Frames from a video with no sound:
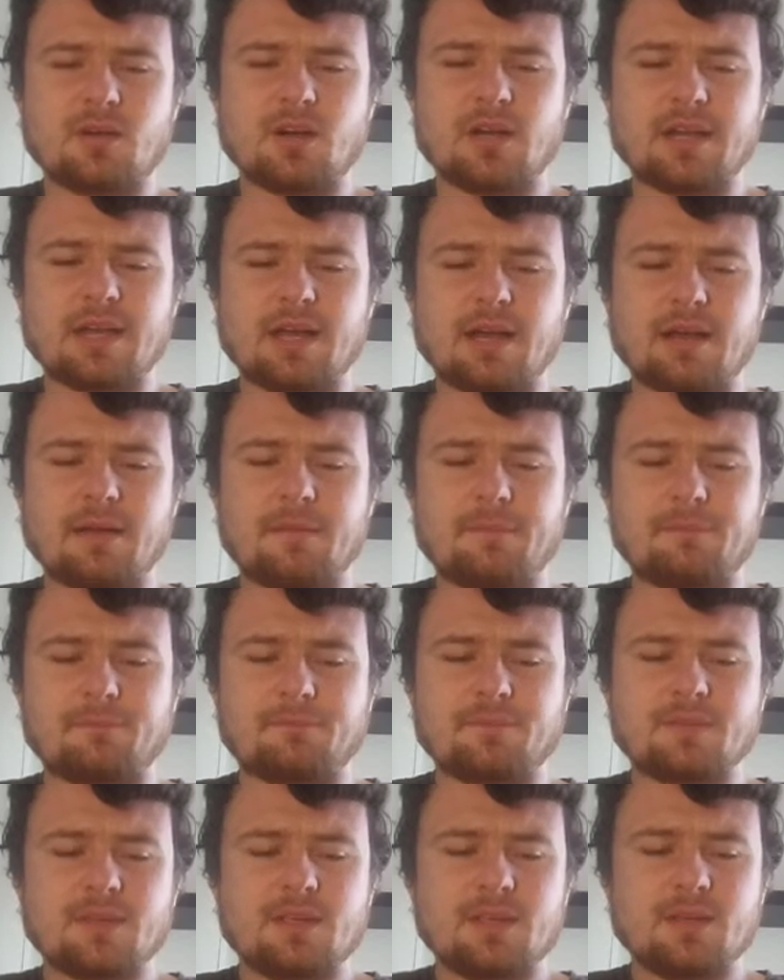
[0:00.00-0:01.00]

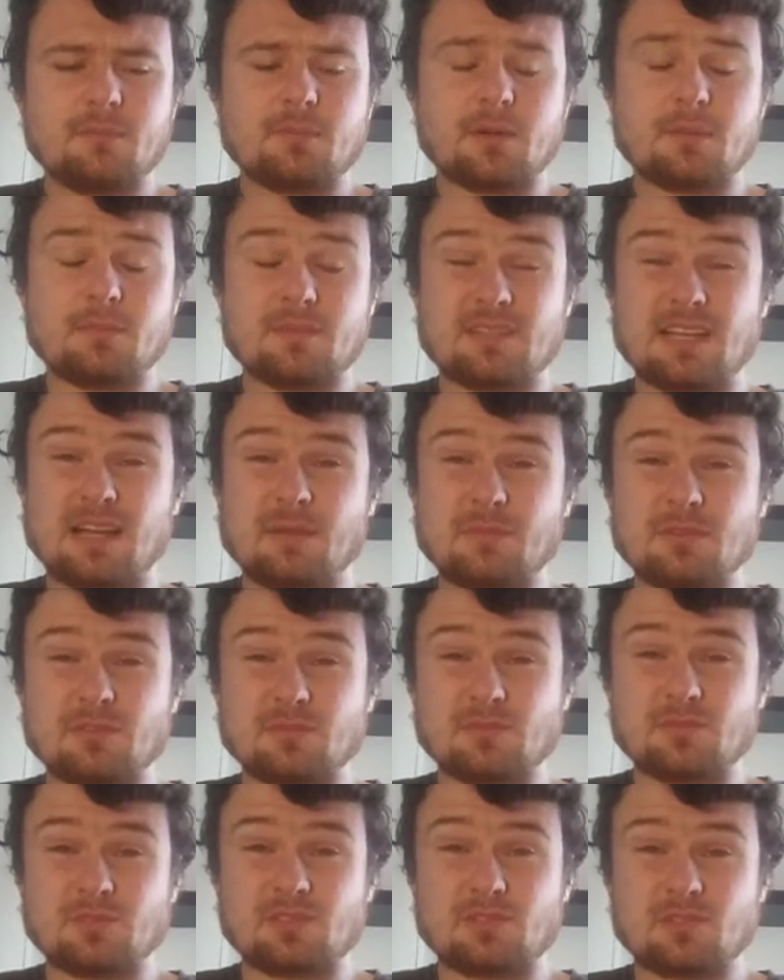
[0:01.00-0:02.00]
My
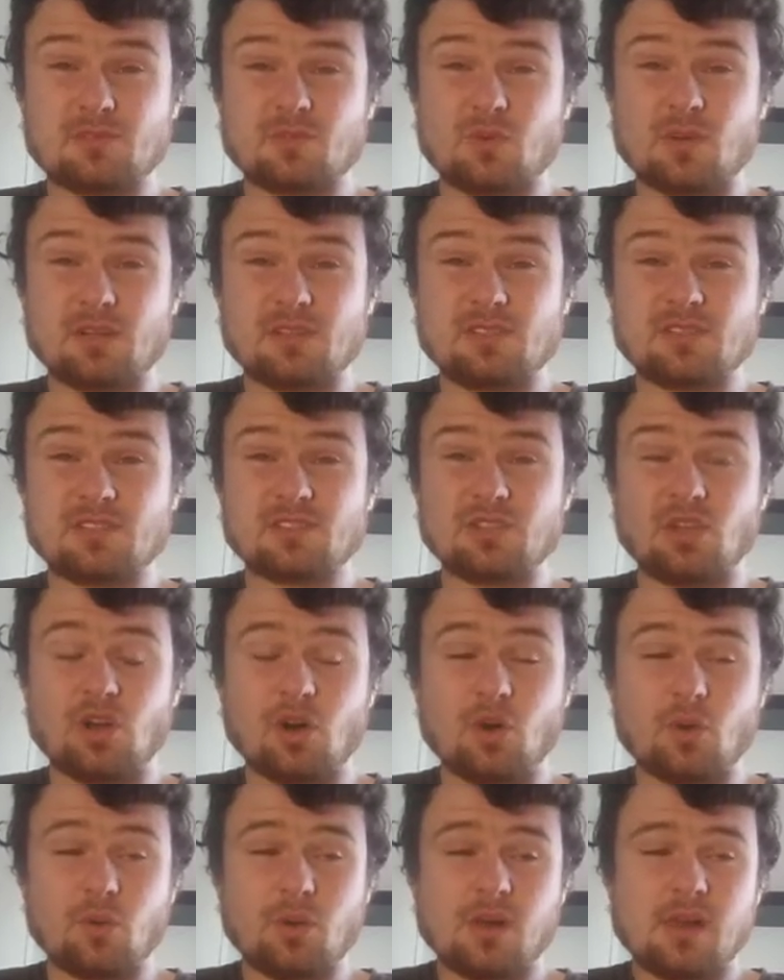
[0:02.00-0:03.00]
metabolism was quite
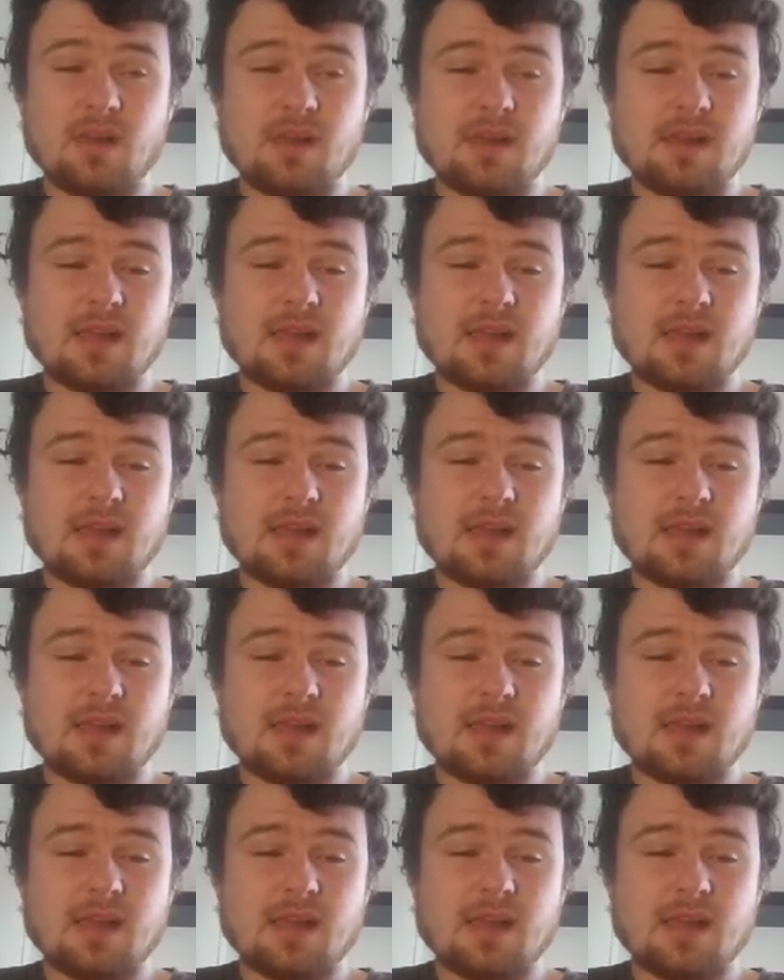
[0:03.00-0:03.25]
slow.